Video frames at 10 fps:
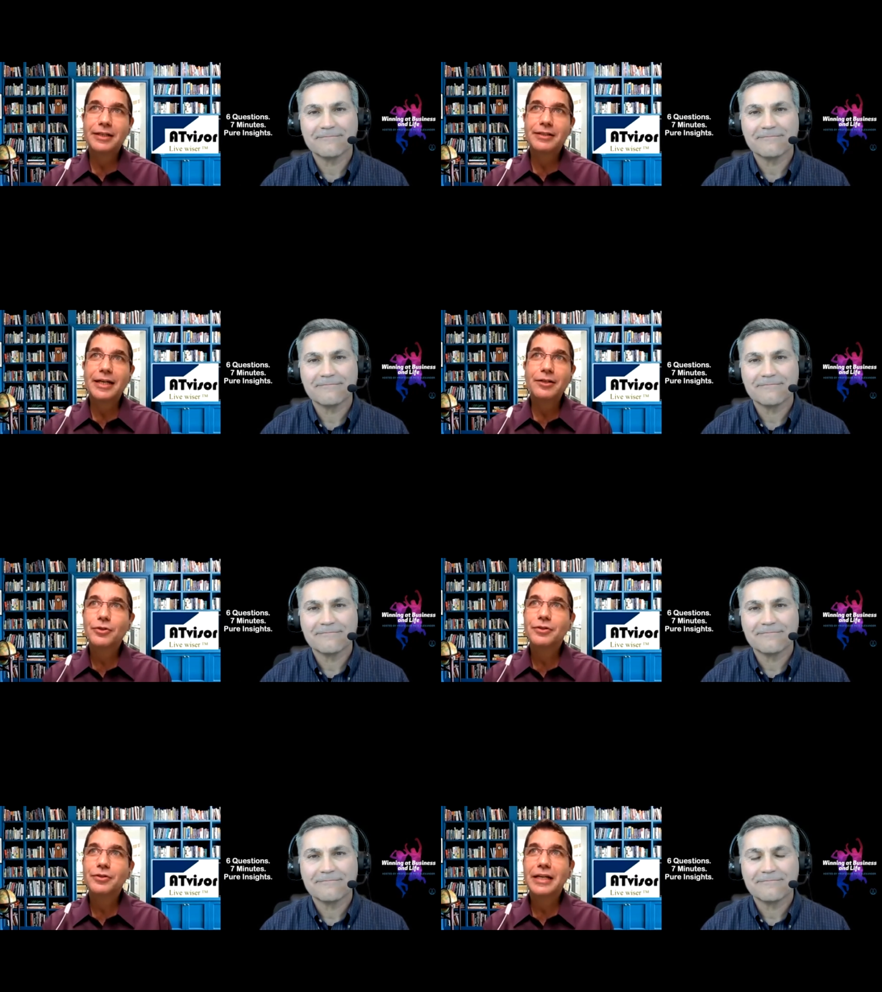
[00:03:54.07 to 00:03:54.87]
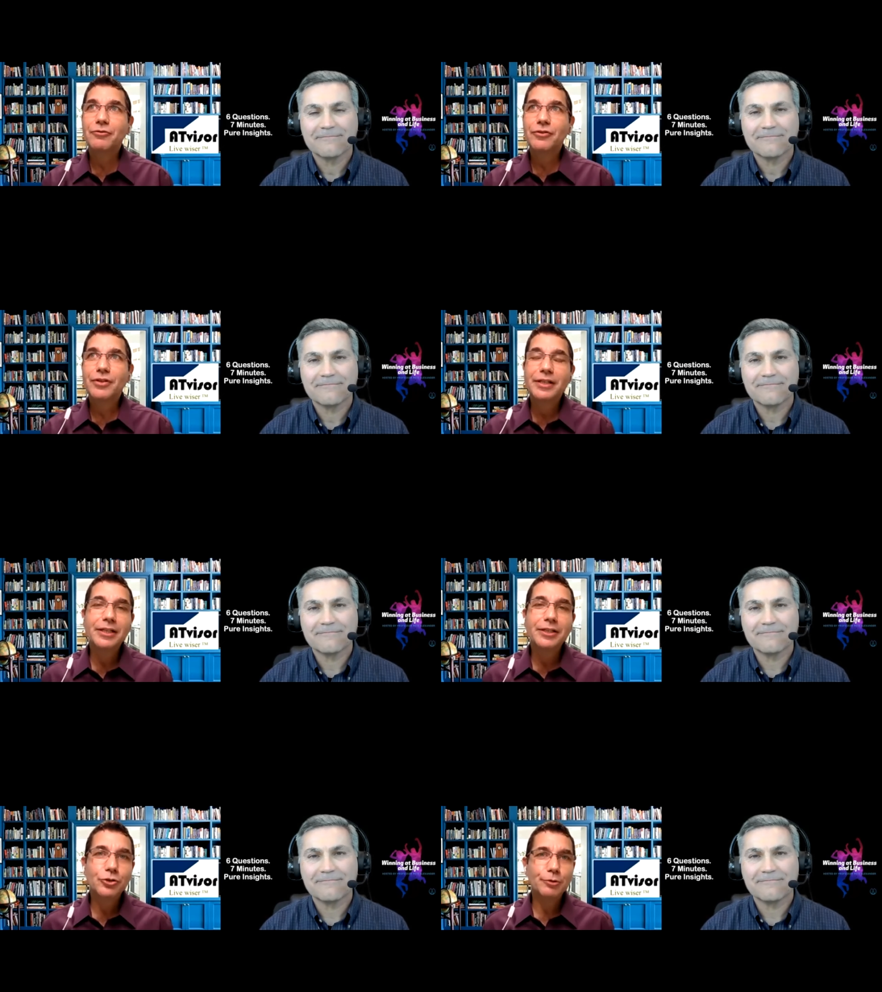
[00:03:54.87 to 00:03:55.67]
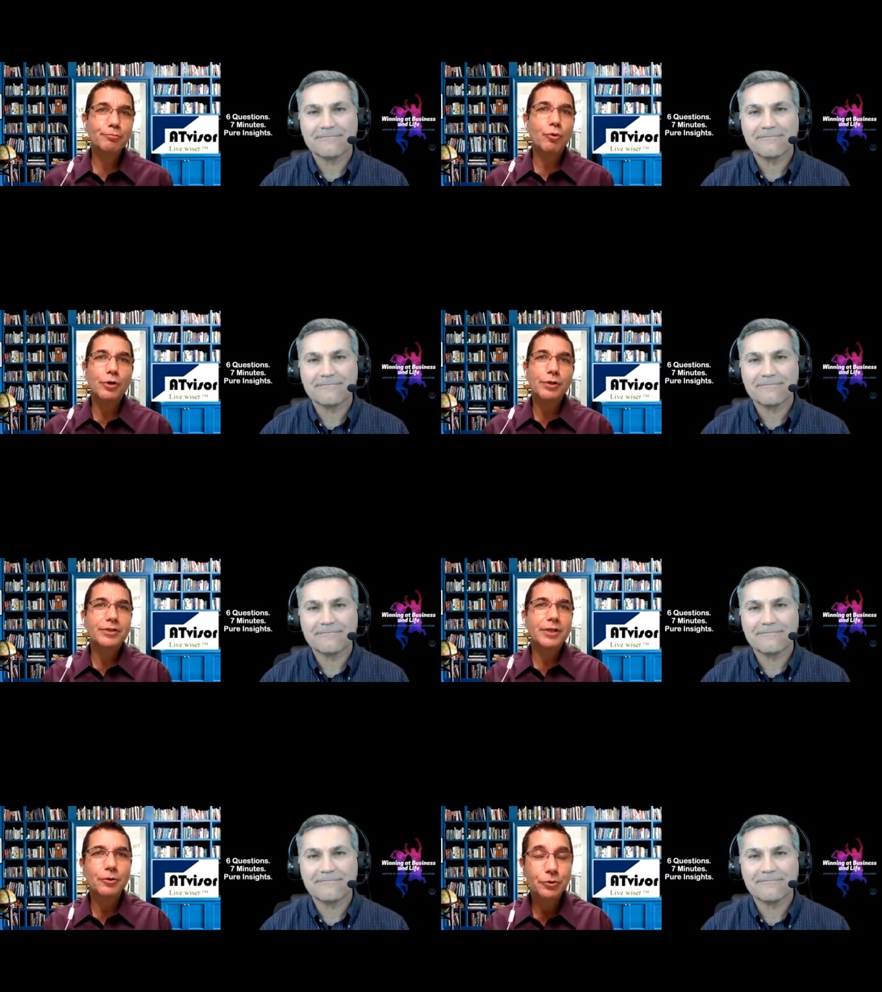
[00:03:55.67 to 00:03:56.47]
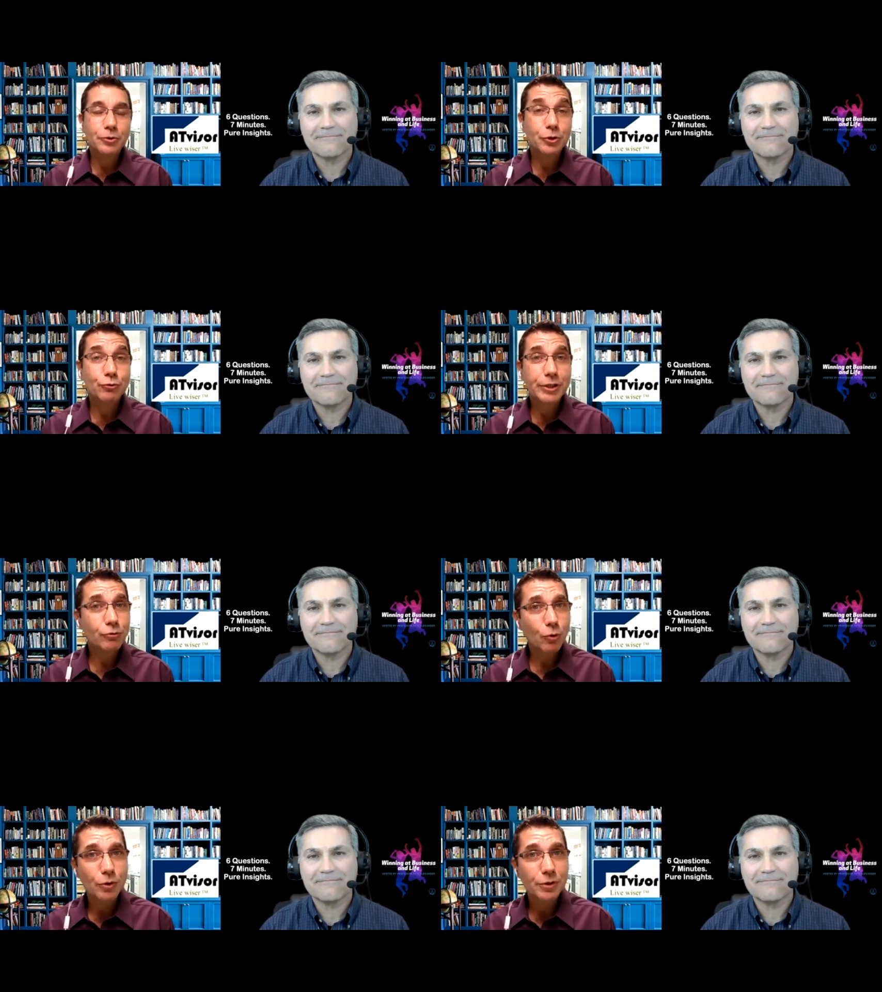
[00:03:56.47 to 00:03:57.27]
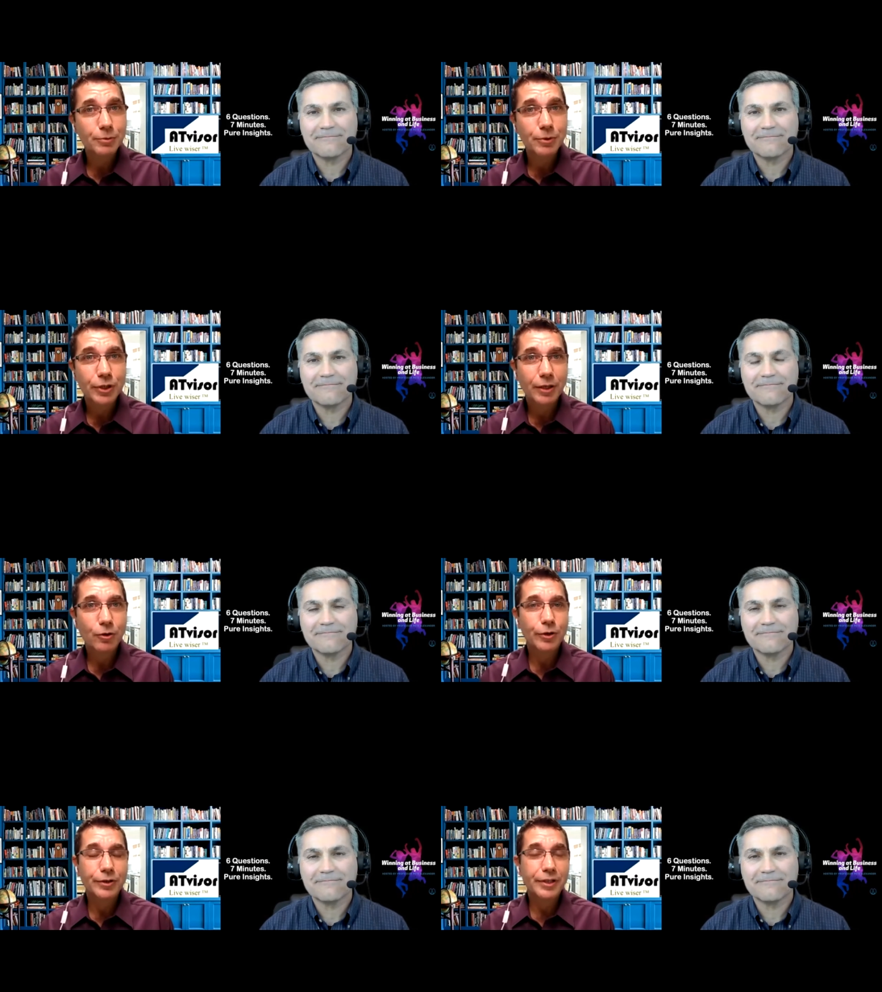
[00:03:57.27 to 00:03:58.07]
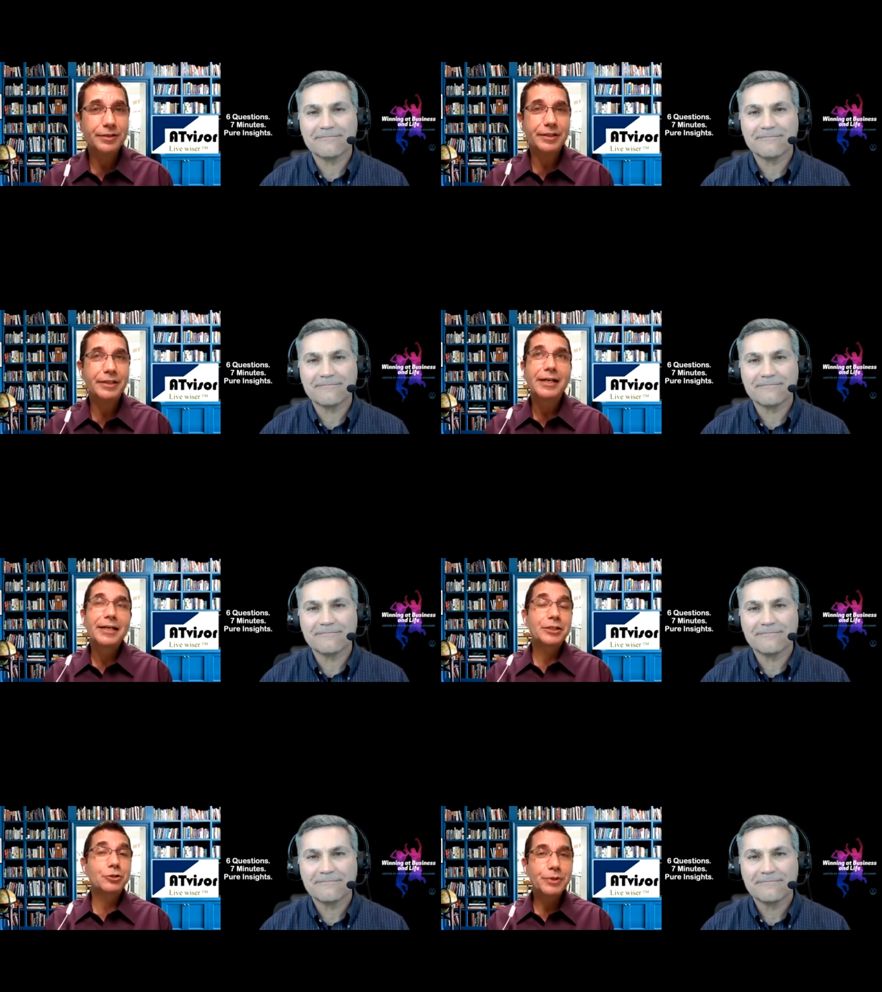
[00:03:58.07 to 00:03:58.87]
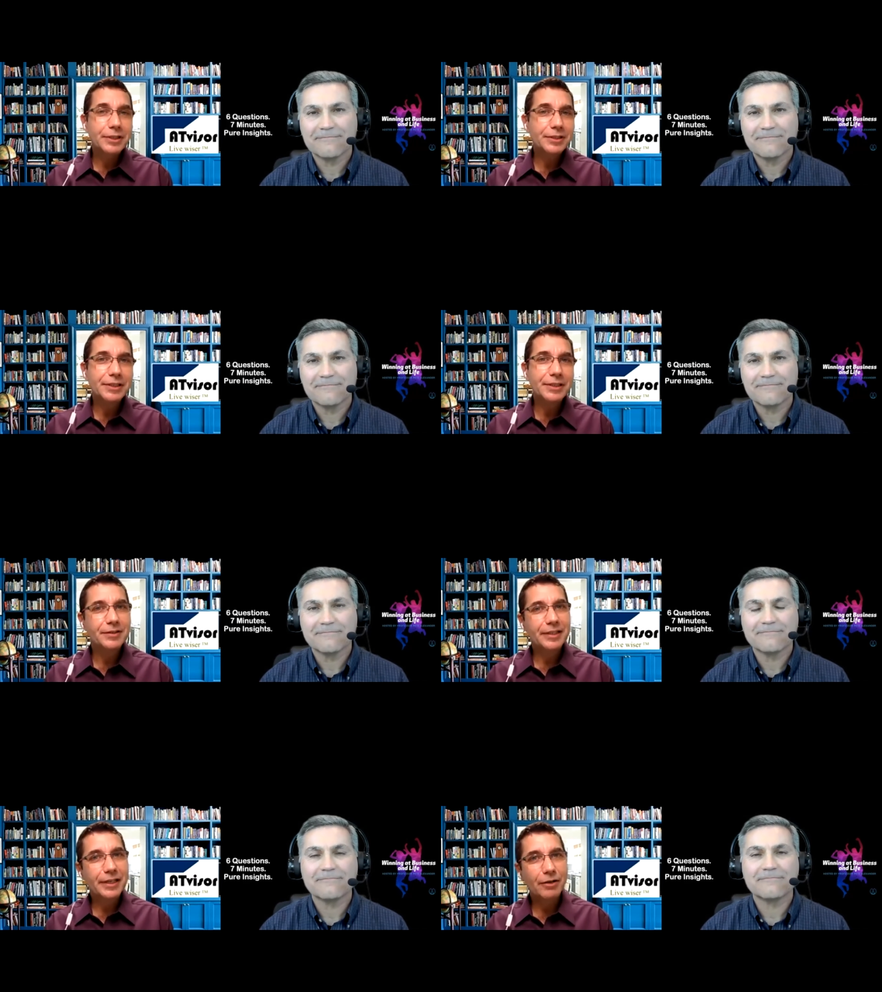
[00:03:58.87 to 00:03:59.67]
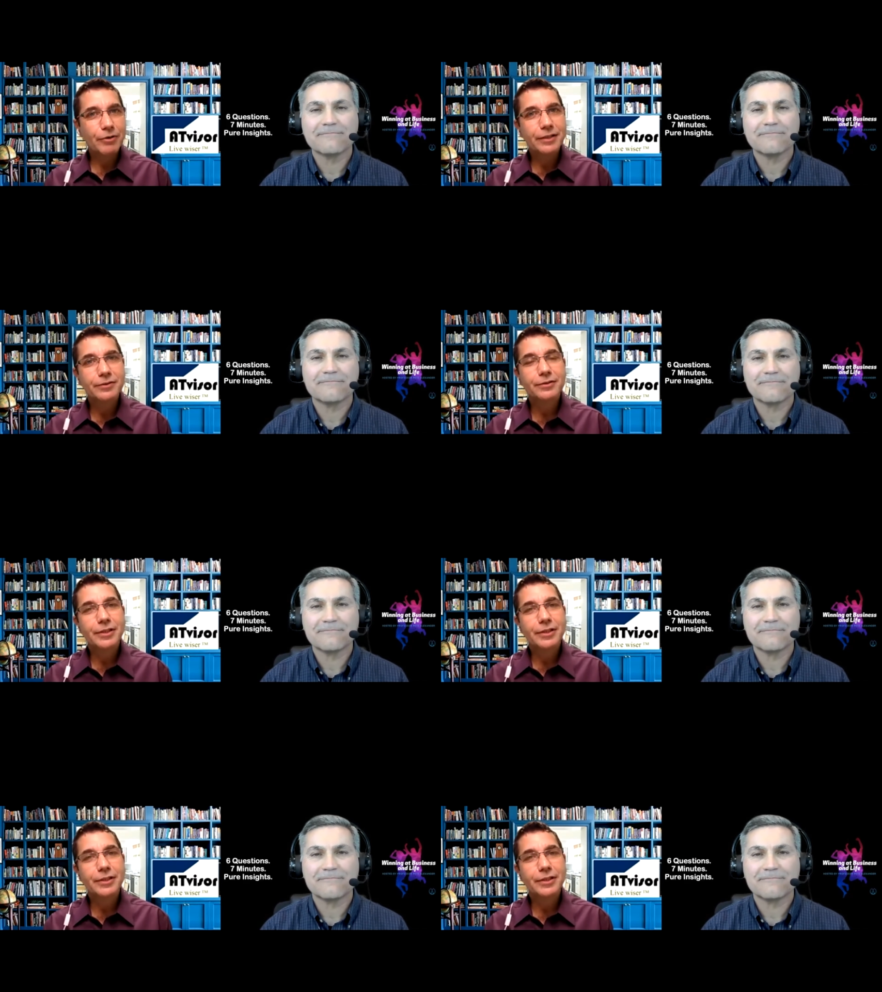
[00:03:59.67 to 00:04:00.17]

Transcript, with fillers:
Speaker 1: at the end of the day everything in leadership boils down to three roles, which I coined as the three C's: the character, the